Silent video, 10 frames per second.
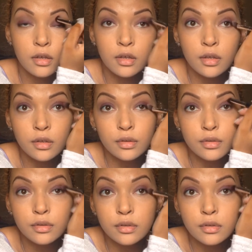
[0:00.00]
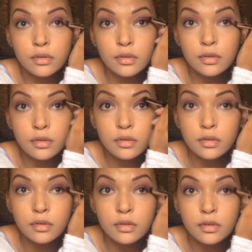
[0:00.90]

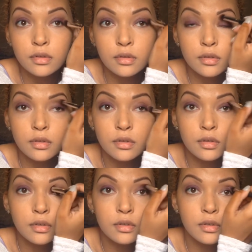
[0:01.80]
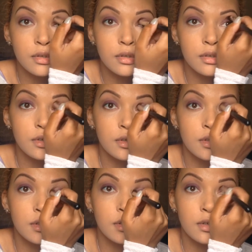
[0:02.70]

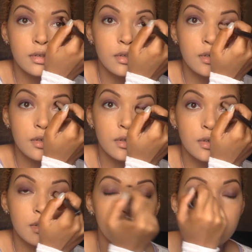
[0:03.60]
(no one is talking)